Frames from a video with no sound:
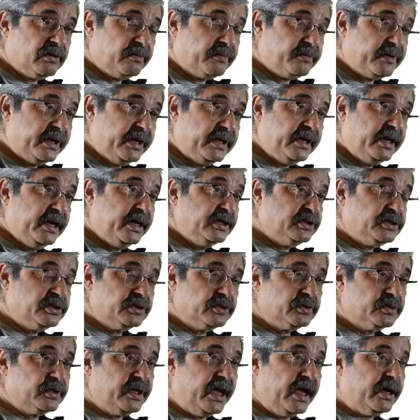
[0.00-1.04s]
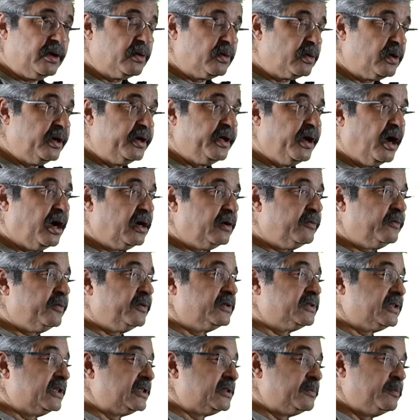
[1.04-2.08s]
of radiation to the
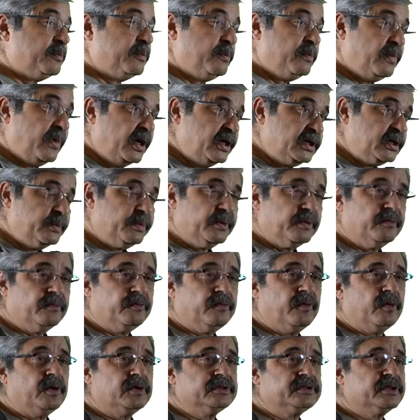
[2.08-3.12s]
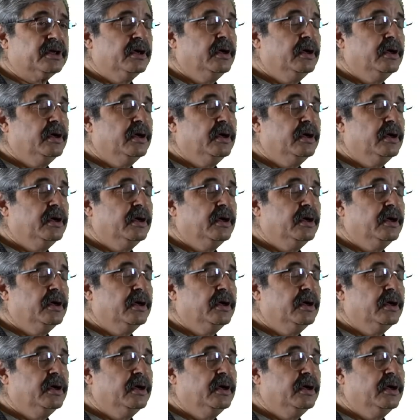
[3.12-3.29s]
echocardiographers is multiple folds